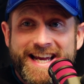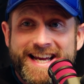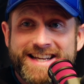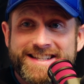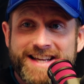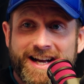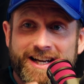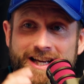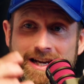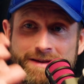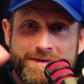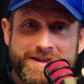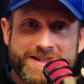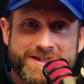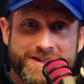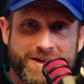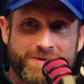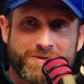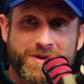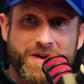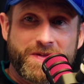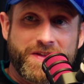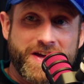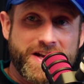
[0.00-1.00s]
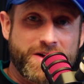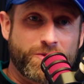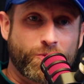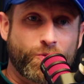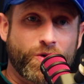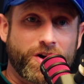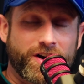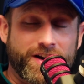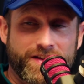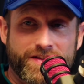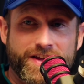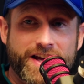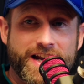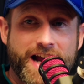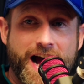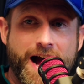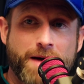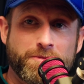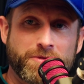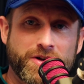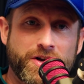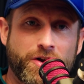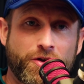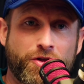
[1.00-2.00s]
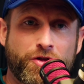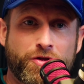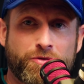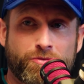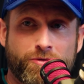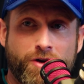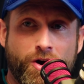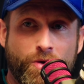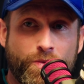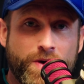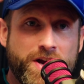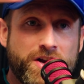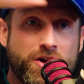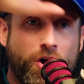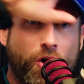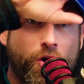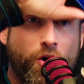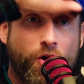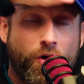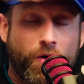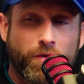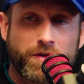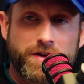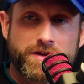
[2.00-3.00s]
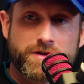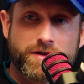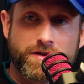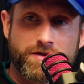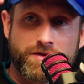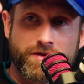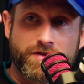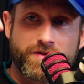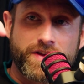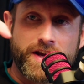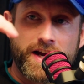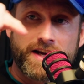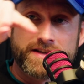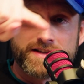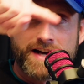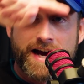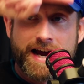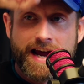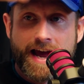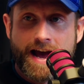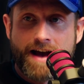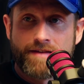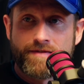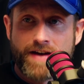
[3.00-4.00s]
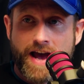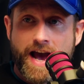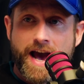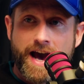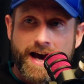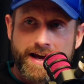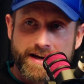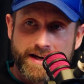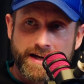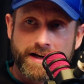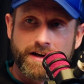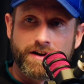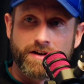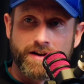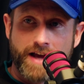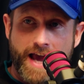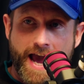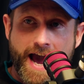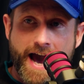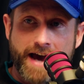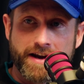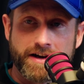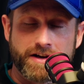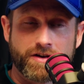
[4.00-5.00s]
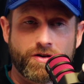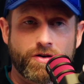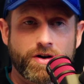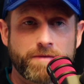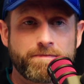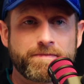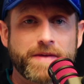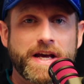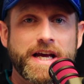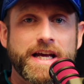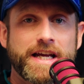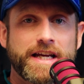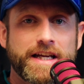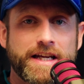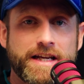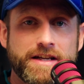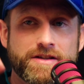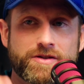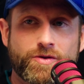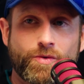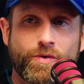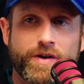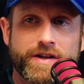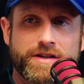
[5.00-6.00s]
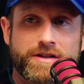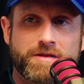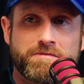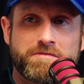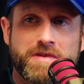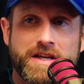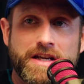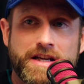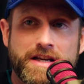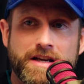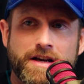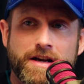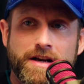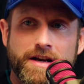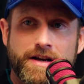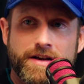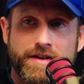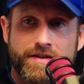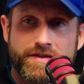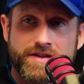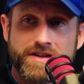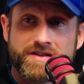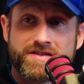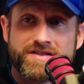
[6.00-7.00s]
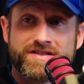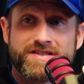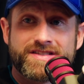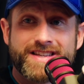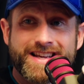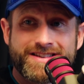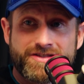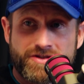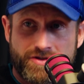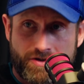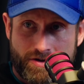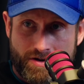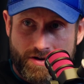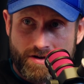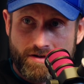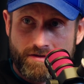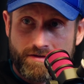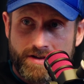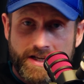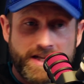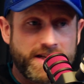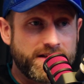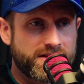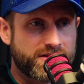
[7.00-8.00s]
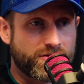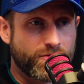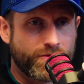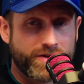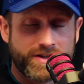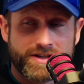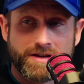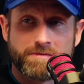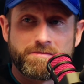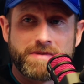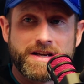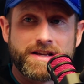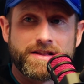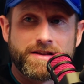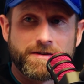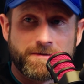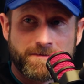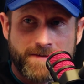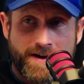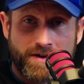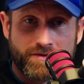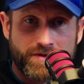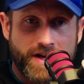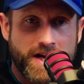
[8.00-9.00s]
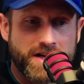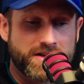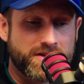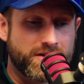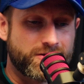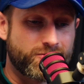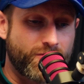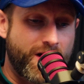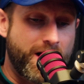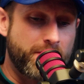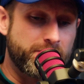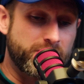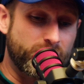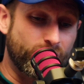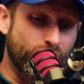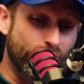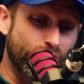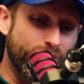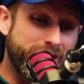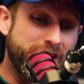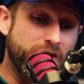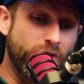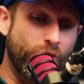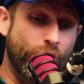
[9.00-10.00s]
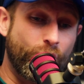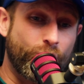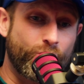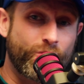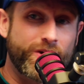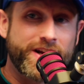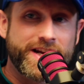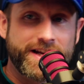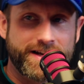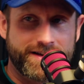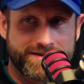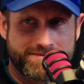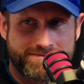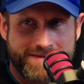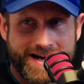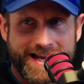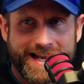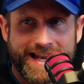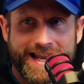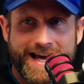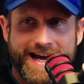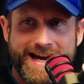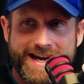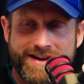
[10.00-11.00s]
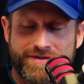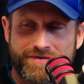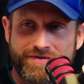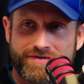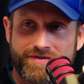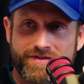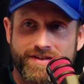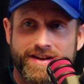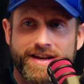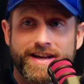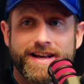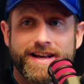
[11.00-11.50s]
he's not going to be someone that we're that I'm going to throw into all these other things I have adding adding on. He's going to be the center. He's going to be the foundation. So I'm going to reorient my life